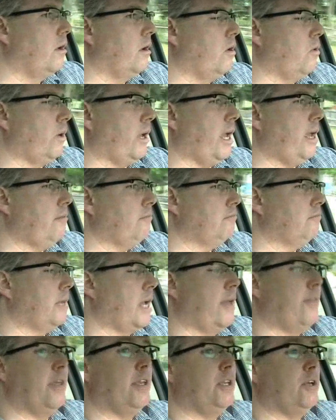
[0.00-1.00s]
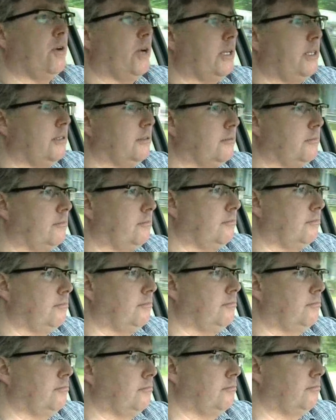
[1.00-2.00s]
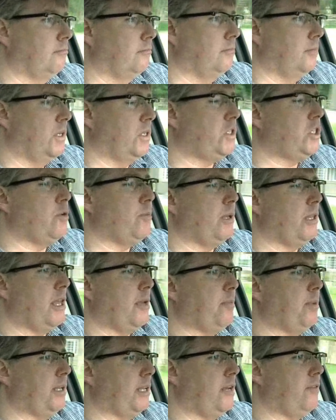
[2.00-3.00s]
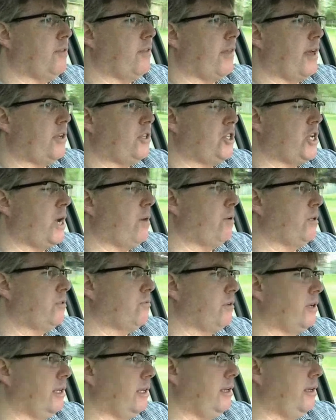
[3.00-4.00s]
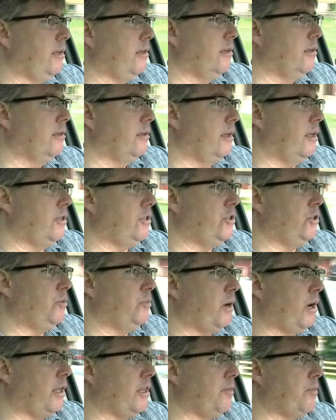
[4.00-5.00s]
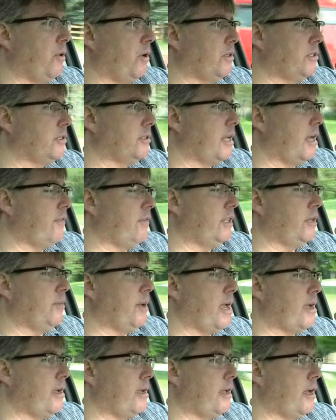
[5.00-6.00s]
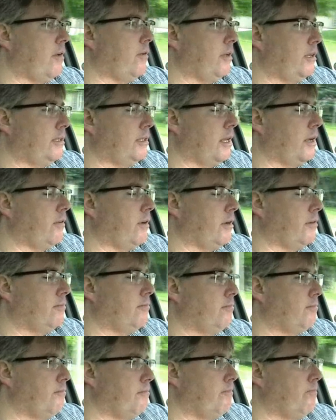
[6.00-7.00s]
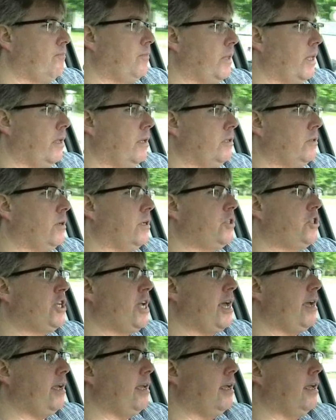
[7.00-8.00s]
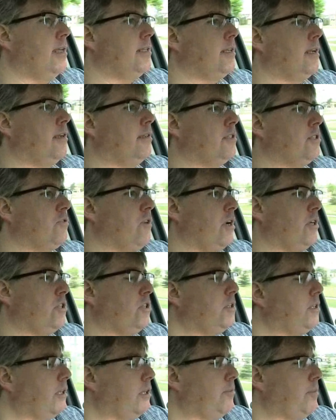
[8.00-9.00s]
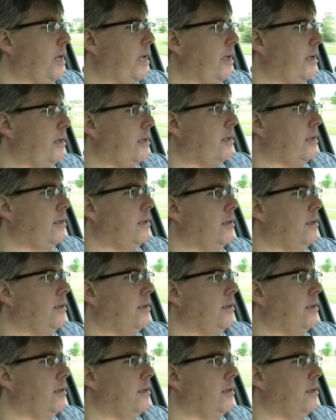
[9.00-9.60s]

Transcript: Okay, and they do it, assuming they believe that check was really issued by the person having the bank account, etc. So a check is an instruction to the bank